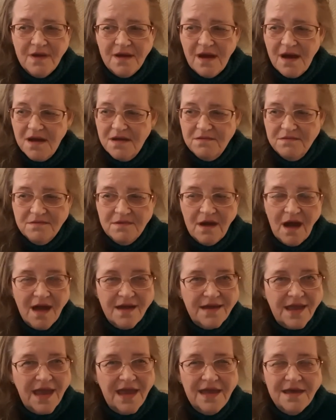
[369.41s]
I, I
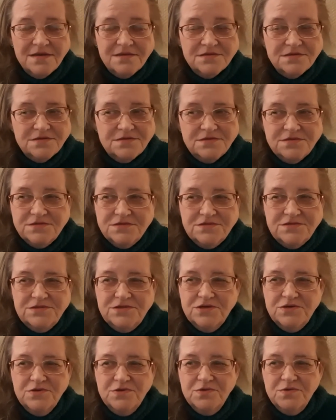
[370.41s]
can't
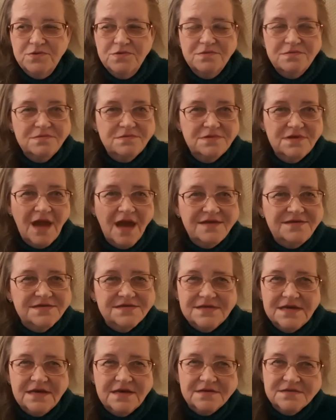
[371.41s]
do nice
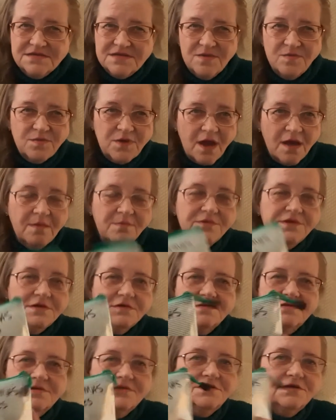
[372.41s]
things sometimes.
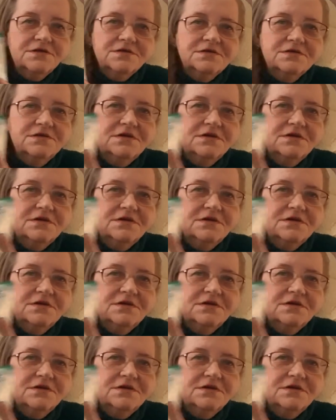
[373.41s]
It's just,